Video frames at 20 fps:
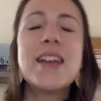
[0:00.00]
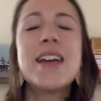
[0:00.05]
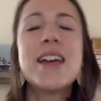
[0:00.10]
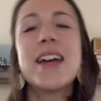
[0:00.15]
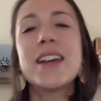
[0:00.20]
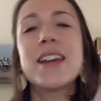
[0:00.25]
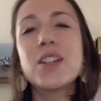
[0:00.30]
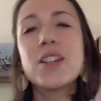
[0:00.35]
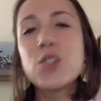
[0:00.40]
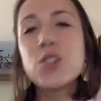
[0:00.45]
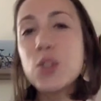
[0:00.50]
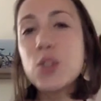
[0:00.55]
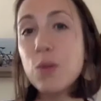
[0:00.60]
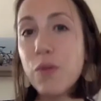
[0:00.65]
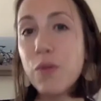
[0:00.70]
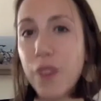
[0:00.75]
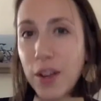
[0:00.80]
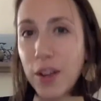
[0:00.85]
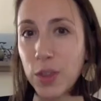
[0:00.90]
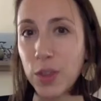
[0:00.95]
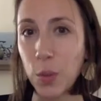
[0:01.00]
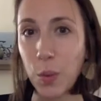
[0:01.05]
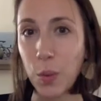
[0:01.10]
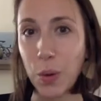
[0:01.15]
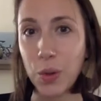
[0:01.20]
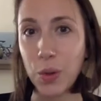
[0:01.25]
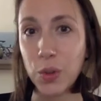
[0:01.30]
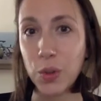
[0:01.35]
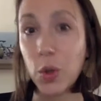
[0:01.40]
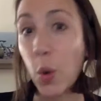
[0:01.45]
And I do find the
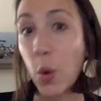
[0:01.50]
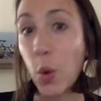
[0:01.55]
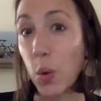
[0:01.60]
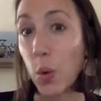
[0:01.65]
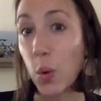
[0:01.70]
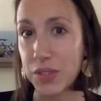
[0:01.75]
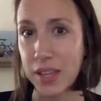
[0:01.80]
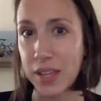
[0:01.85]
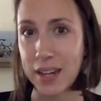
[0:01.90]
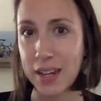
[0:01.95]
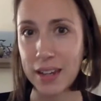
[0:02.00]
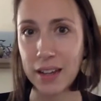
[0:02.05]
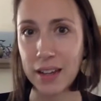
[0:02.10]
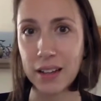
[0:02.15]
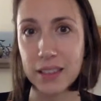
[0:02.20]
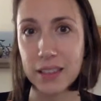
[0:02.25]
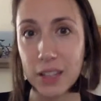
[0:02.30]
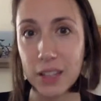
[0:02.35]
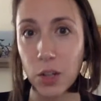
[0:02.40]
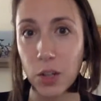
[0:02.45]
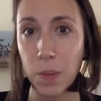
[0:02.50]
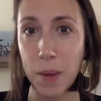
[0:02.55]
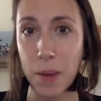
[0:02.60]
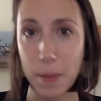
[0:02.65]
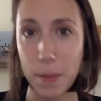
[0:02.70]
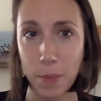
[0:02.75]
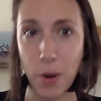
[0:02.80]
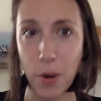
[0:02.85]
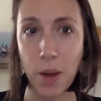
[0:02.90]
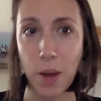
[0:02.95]
word goal setting a little bit
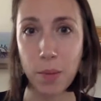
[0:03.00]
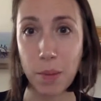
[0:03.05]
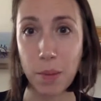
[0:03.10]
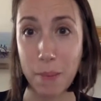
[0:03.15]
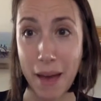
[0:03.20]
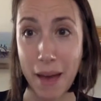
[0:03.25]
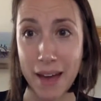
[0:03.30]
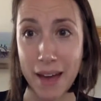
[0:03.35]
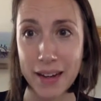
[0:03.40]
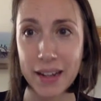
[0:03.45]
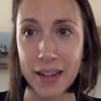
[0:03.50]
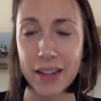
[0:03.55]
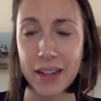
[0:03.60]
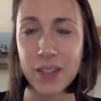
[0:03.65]
problematic.